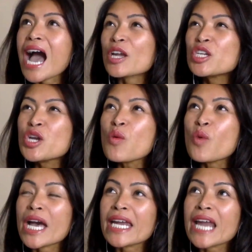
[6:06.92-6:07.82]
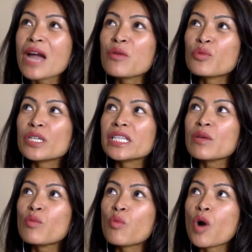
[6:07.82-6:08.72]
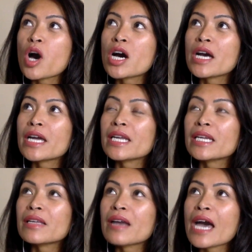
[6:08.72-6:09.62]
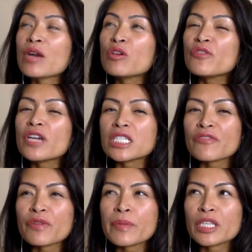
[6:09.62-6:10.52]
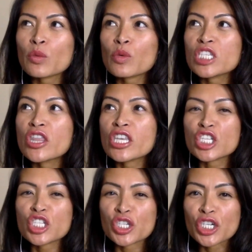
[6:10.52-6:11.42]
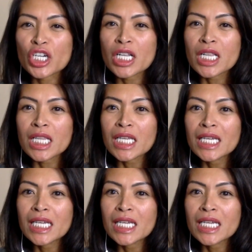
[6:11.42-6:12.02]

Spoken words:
You know what? I really want, I don't know if you guys are familiar with The Circle.